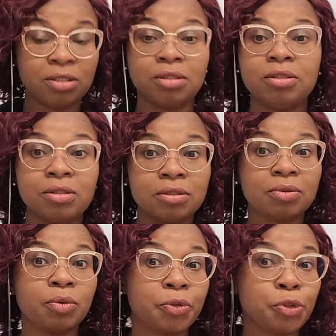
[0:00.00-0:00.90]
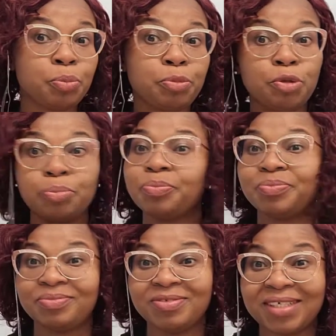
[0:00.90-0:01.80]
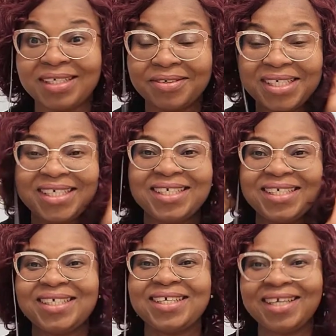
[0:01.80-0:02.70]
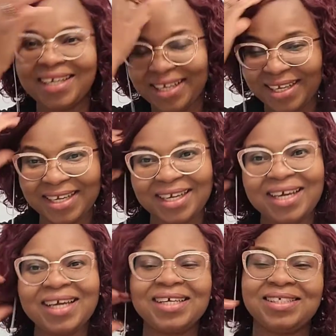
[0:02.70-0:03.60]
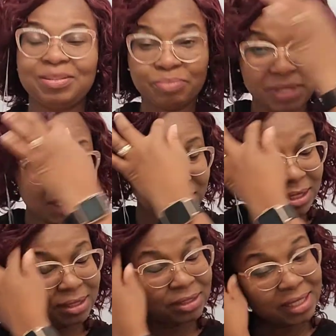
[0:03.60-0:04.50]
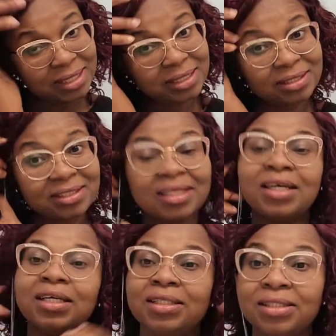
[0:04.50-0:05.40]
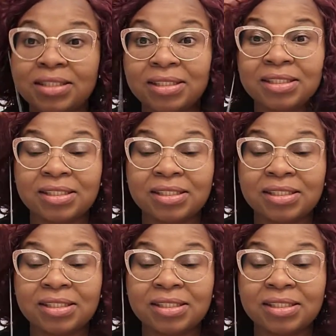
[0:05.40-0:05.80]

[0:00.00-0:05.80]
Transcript: Don't go right away because it might try it on and it